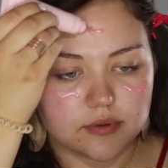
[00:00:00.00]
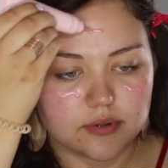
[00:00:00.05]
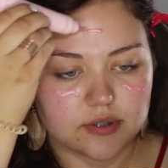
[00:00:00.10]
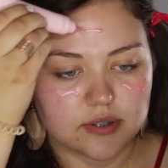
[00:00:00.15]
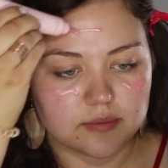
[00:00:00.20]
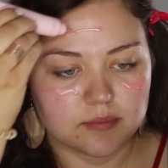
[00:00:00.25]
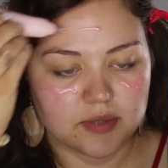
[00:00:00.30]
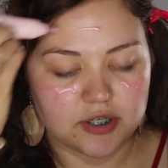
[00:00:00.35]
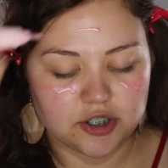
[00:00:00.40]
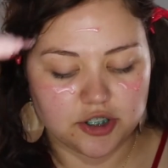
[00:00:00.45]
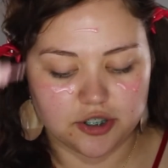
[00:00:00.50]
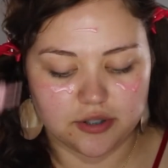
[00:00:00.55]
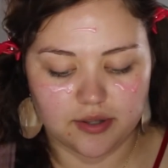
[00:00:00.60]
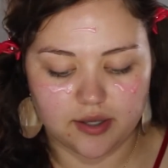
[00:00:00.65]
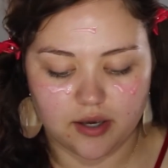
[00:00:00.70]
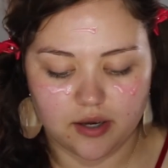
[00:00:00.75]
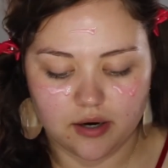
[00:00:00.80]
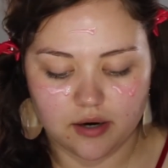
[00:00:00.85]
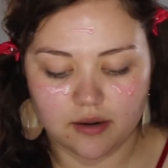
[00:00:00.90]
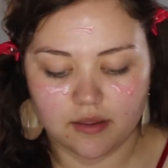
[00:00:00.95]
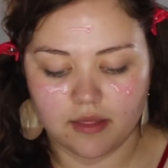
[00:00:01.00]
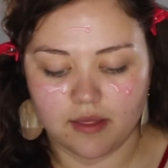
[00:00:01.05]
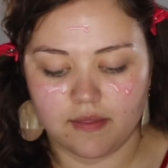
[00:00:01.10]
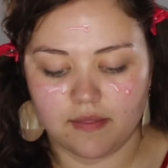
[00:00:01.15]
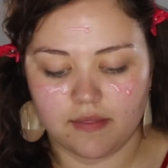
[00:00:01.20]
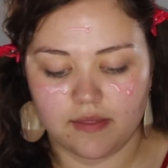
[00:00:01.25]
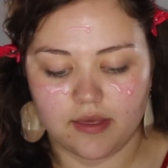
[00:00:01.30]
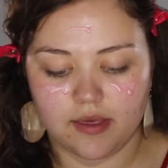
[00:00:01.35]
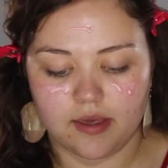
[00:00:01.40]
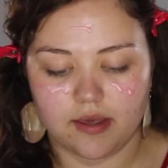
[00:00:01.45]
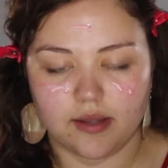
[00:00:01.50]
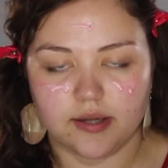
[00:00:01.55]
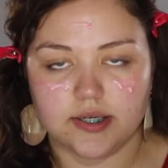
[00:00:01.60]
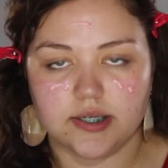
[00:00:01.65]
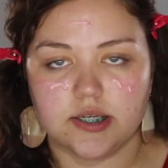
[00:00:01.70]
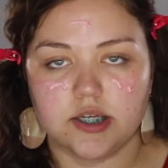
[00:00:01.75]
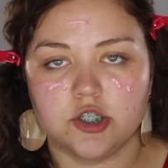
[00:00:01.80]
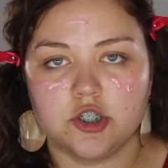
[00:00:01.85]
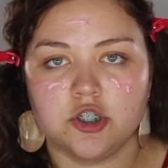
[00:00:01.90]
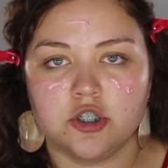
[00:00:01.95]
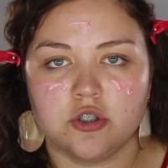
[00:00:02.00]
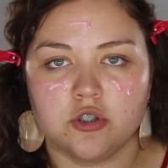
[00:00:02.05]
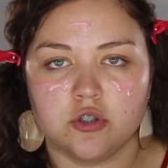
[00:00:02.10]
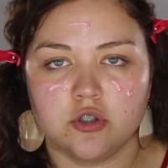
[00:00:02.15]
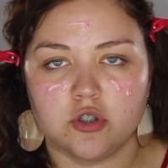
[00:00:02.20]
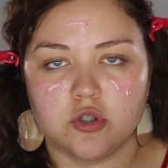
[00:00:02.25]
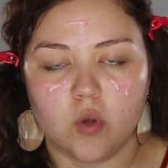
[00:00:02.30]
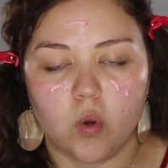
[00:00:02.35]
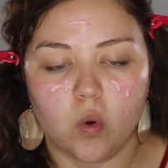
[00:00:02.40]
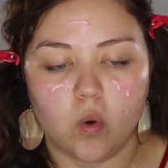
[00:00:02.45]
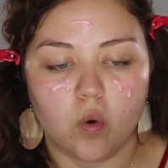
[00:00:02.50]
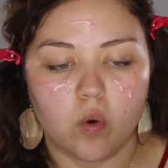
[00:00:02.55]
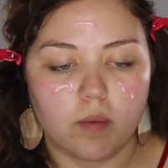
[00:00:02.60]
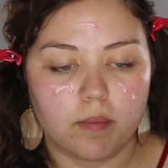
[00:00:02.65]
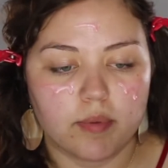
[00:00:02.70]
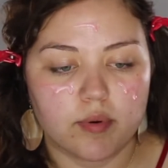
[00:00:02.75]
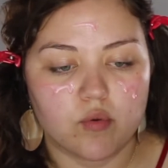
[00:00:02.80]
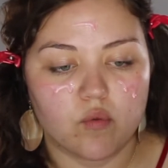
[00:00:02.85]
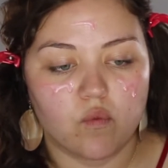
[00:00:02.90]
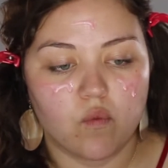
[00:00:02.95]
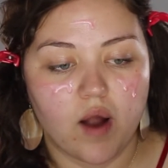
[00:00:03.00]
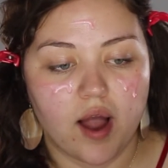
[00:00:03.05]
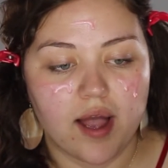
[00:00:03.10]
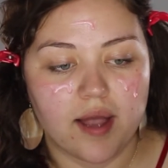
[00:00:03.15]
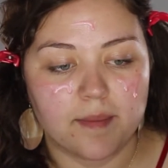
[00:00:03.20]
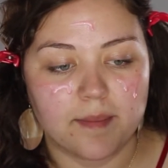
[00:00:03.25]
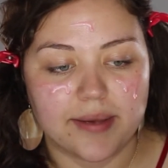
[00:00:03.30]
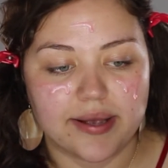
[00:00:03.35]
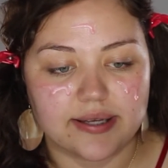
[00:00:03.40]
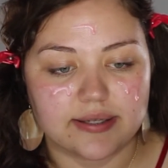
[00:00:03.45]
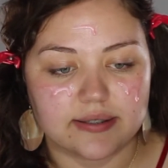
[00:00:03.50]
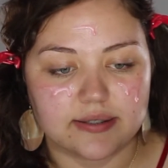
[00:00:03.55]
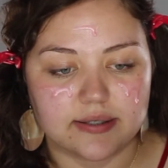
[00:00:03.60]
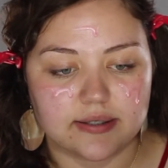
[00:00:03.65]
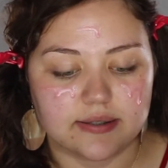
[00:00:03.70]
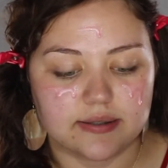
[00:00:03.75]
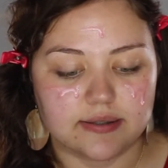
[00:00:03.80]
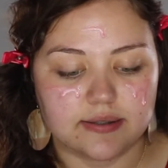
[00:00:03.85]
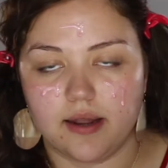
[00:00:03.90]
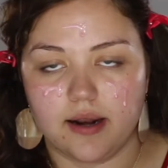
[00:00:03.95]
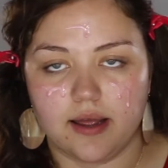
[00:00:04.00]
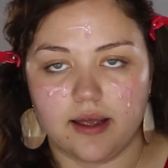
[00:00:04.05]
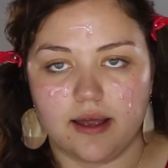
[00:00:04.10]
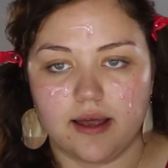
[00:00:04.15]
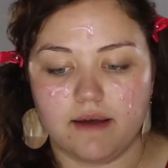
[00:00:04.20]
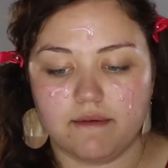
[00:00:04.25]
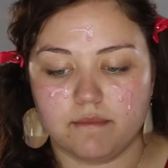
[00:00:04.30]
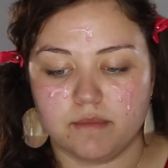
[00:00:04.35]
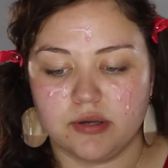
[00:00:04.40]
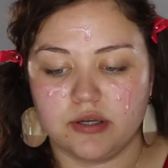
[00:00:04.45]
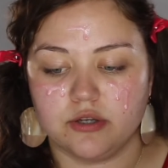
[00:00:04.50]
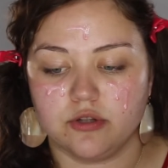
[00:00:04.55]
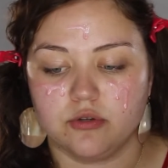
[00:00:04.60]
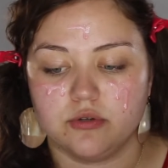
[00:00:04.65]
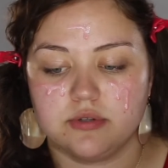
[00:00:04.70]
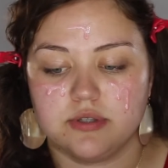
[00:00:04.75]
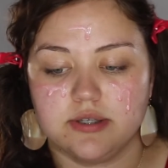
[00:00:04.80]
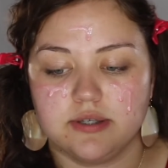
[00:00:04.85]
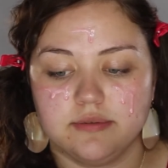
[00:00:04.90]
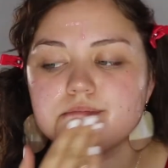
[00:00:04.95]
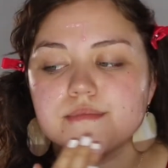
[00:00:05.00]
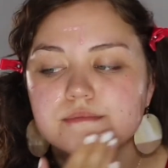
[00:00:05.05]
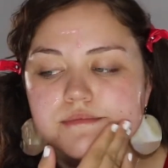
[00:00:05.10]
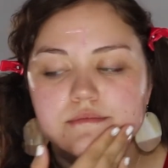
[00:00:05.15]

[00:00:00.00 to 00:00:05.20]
It's much thicker than the Touch in Soul Prime Essence that I have been using.